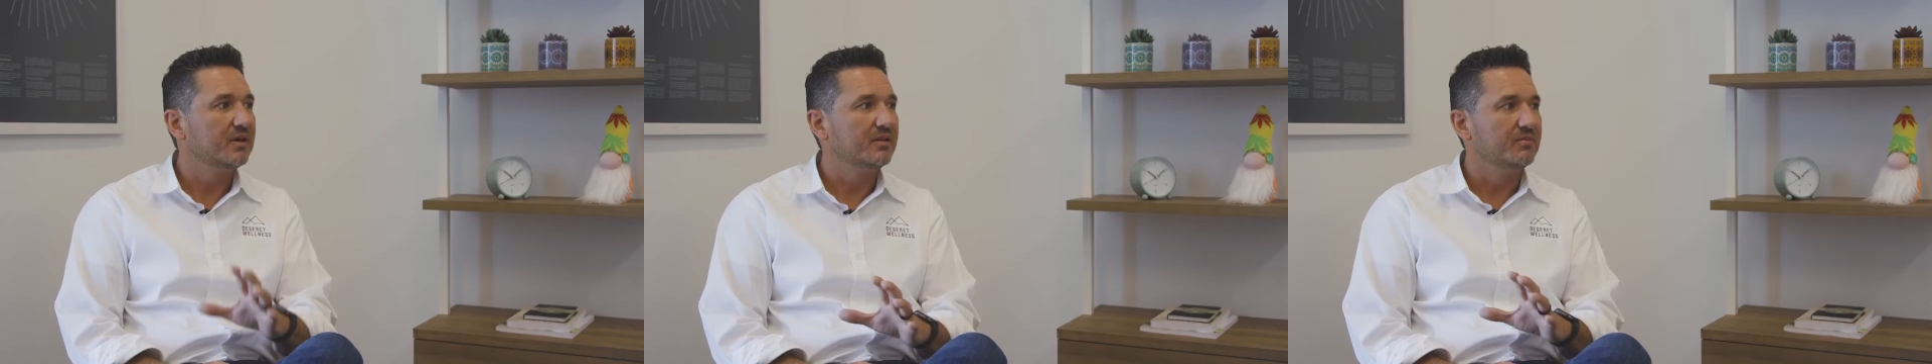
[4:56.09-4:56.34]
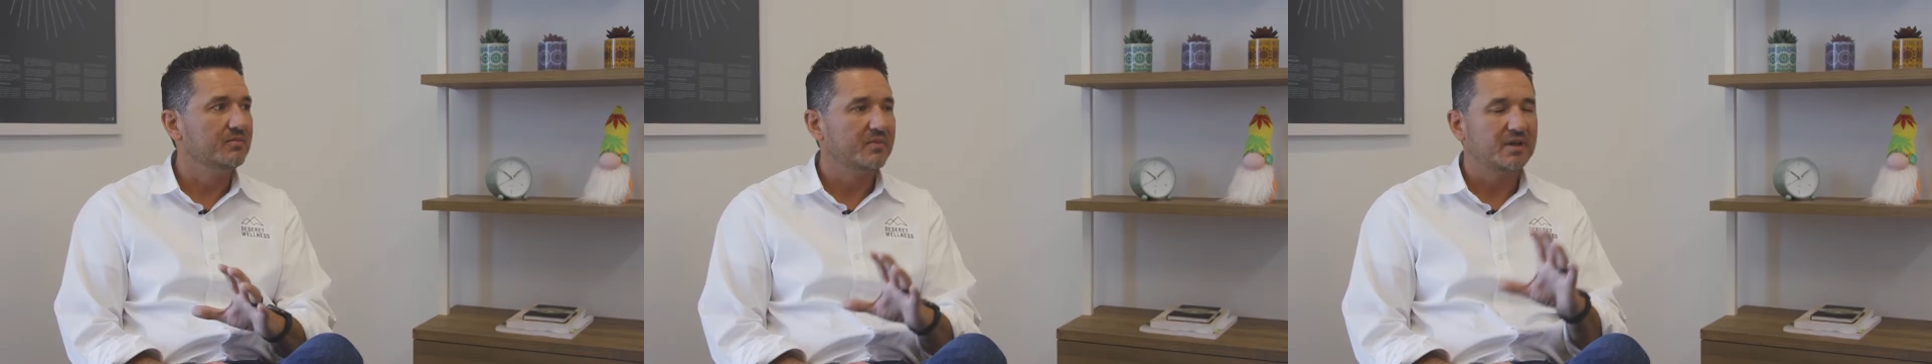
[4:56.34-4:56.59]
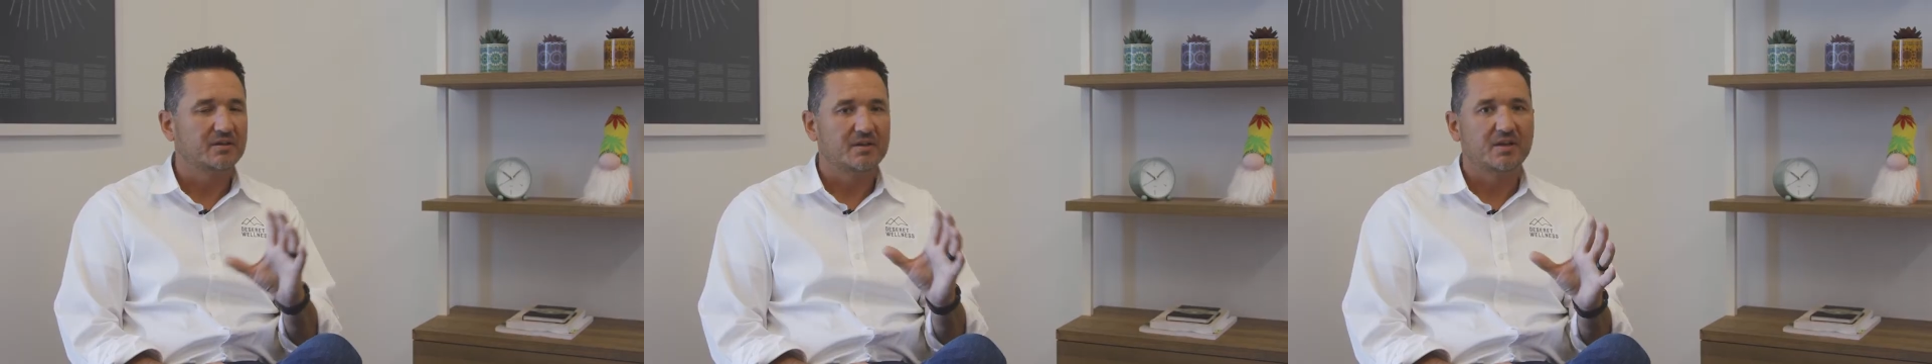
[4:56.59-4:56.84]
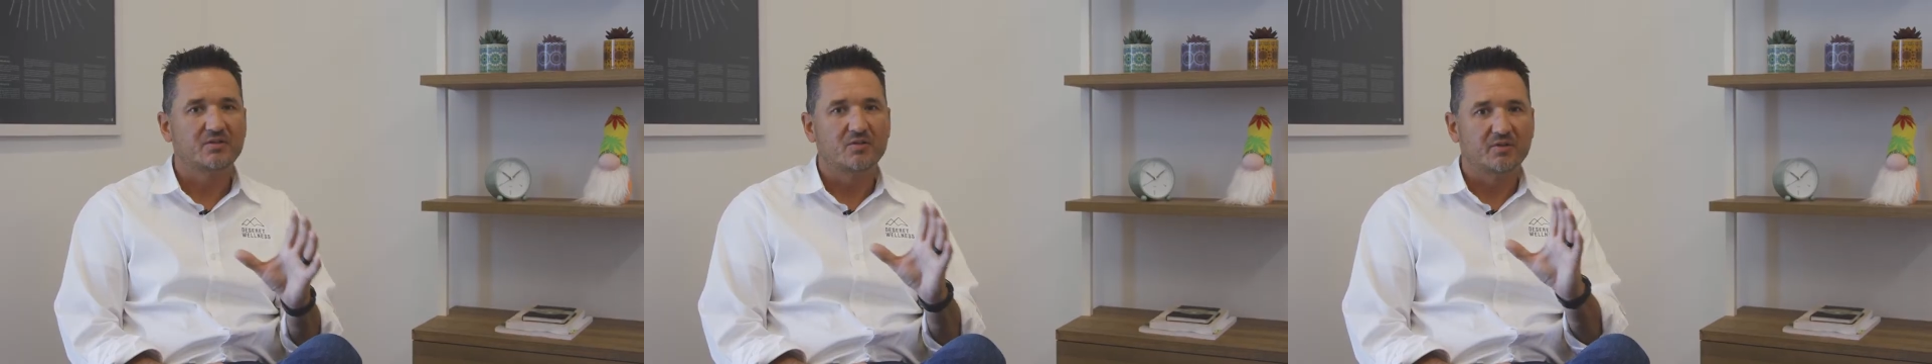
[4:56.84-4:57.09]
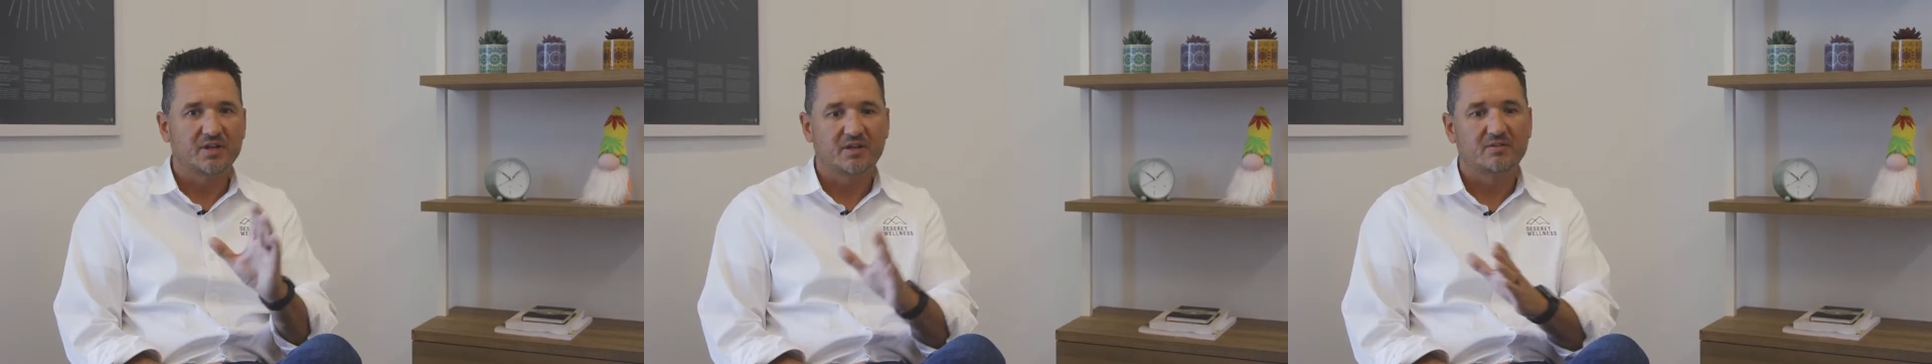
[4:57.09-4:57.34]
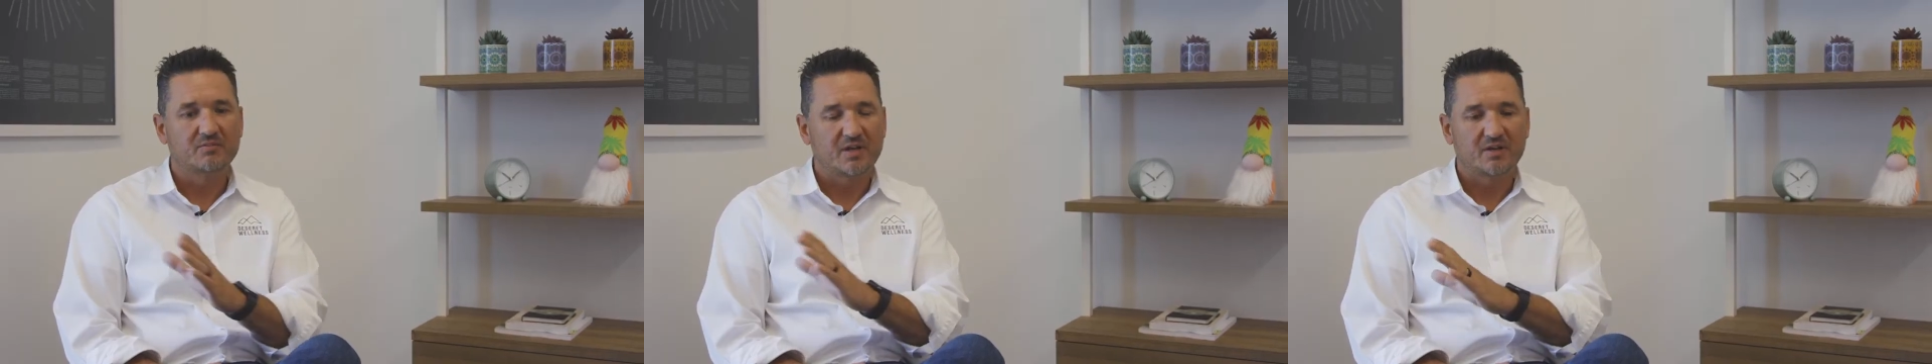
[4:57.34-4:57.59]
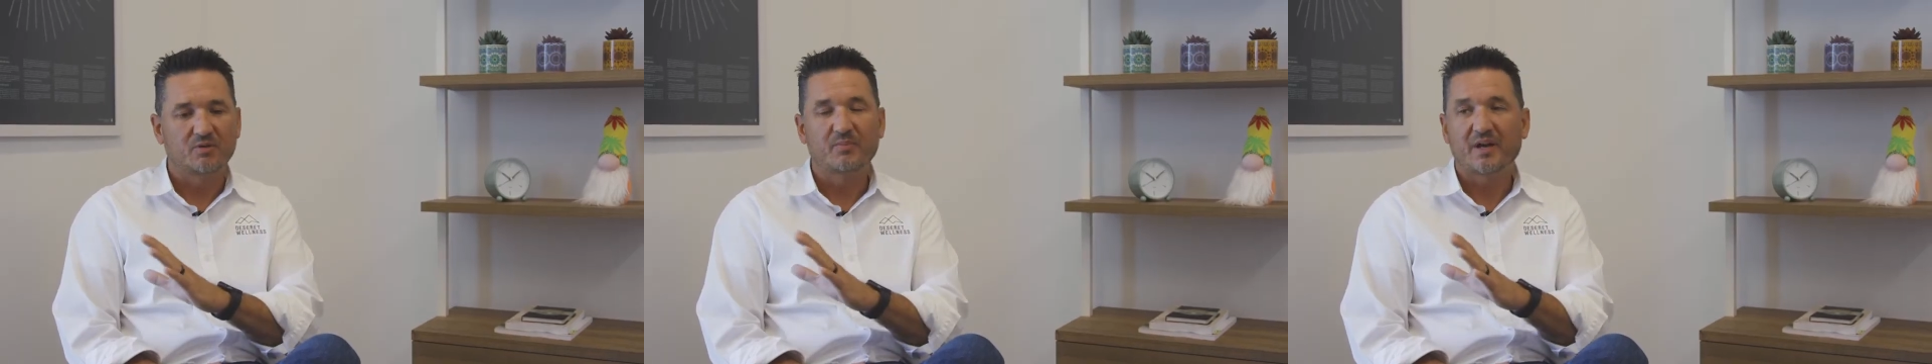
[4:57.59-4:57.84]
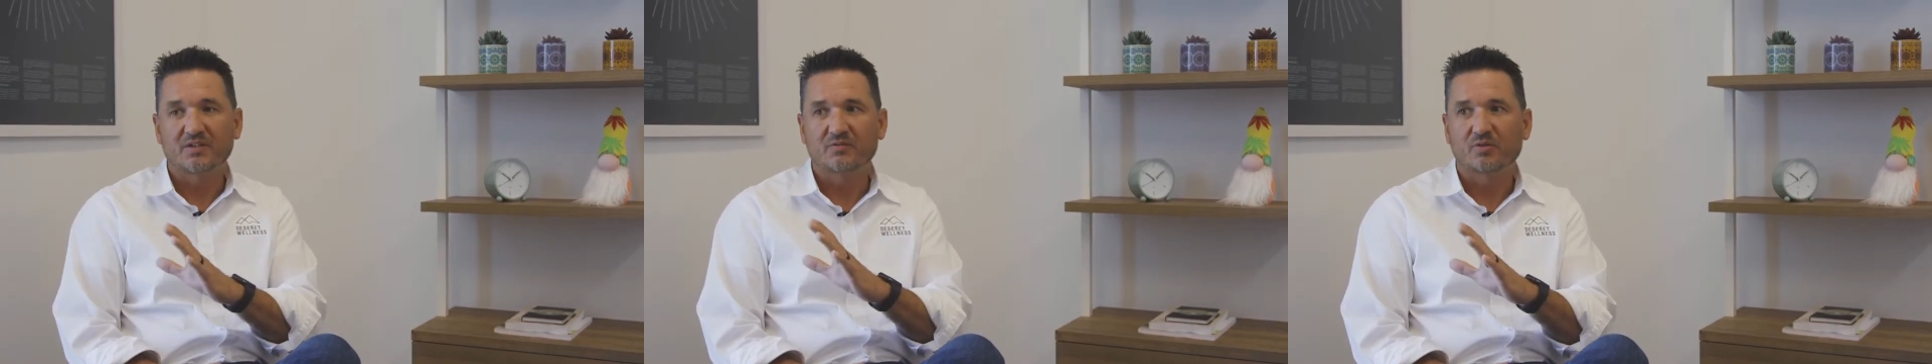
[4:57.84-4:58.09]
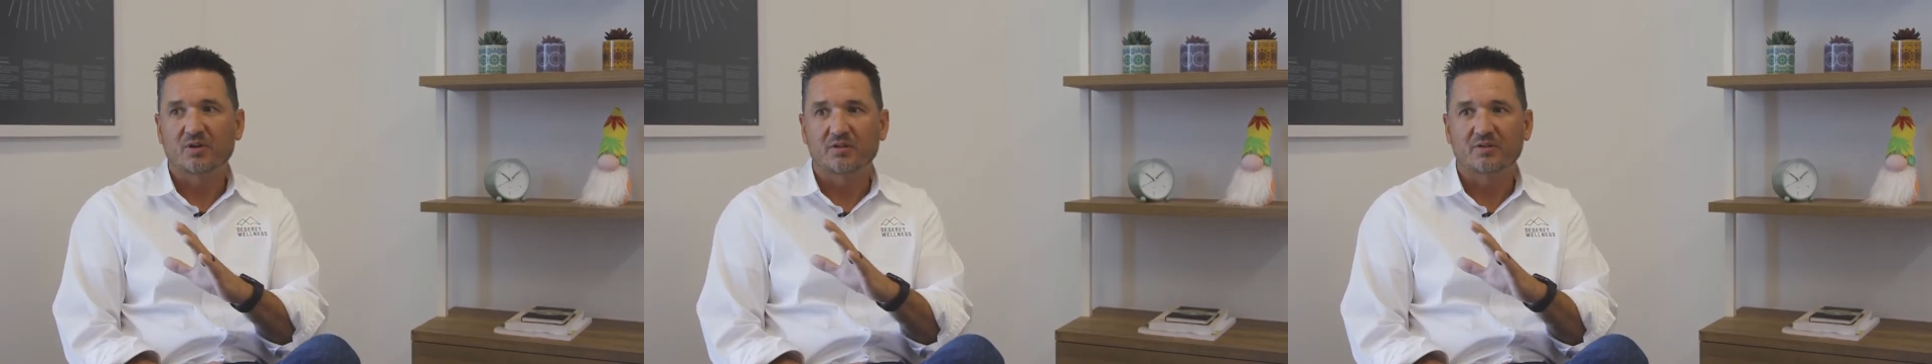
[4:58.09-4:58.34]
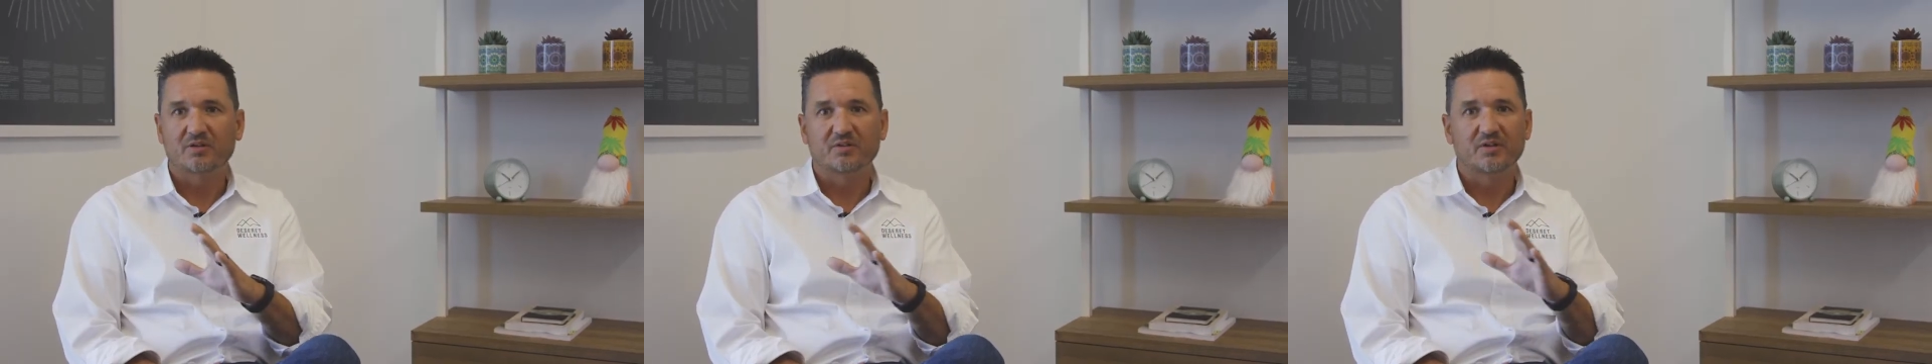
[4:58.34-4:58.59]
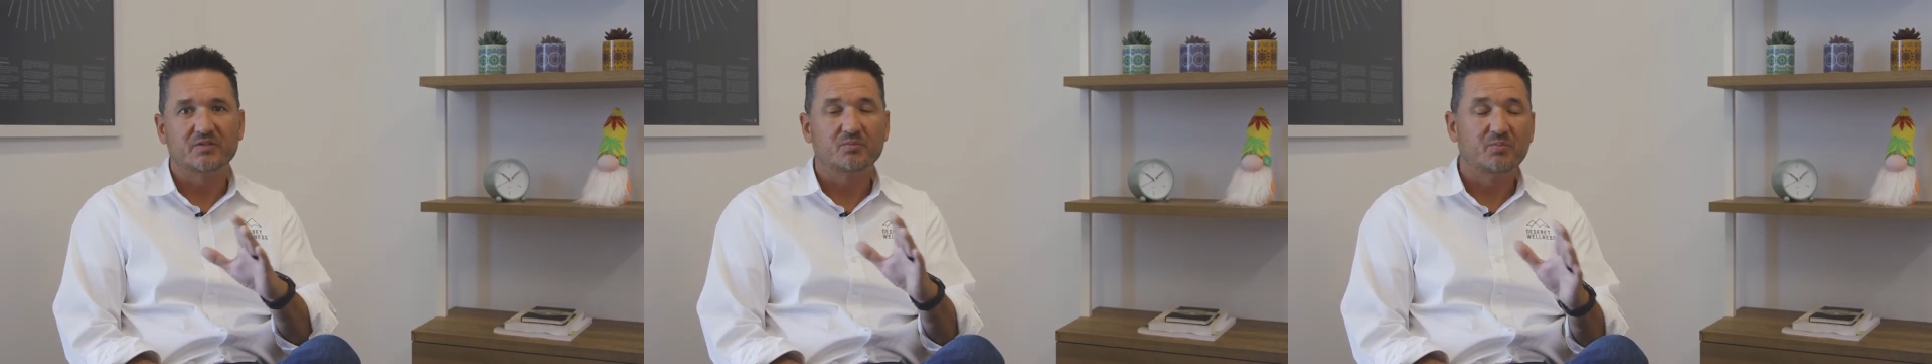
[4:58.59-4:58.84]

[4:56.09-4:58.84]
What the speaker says: and don't get in anywhere past 400 degrees.